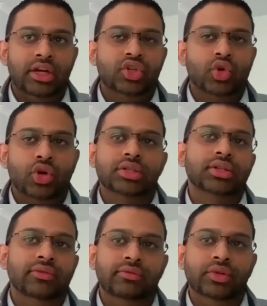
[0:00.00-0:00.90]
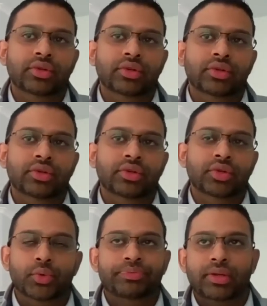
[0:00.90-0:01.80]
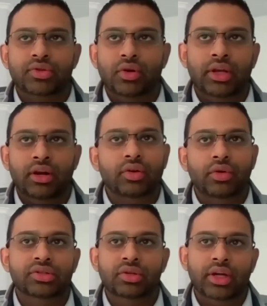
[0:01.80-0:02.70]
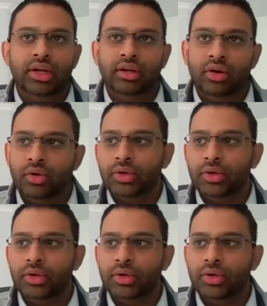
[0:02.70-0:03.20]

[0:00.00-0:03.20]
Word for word: that short term view so they're not going to look at it and go